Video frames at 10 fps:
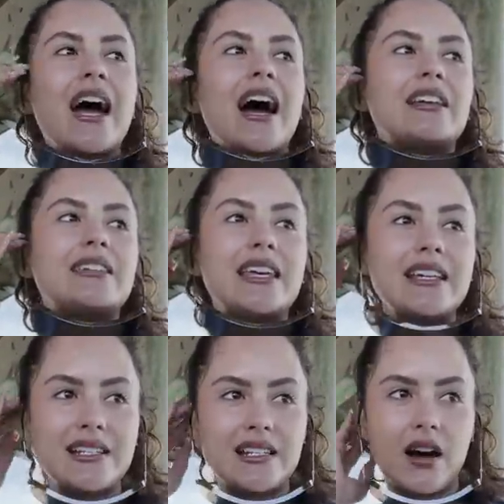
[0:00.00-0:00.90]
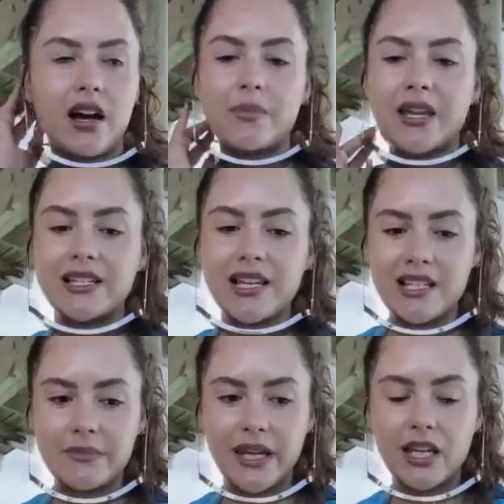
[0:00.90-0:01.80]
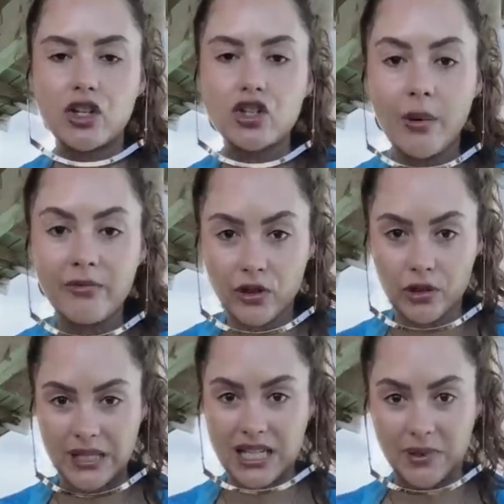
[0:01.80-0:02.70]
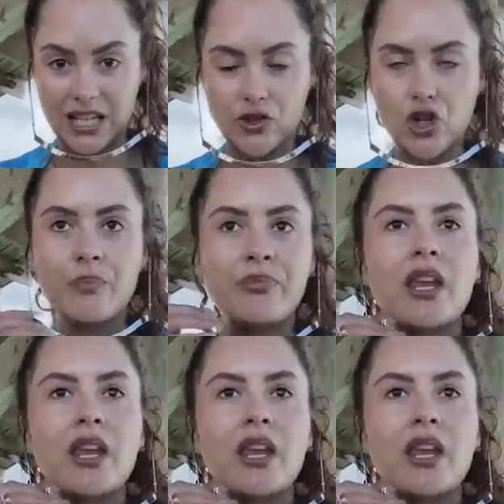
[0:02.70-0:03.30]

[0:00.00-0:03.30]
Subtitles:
And this time it has been Tom Ford Bitter Peach.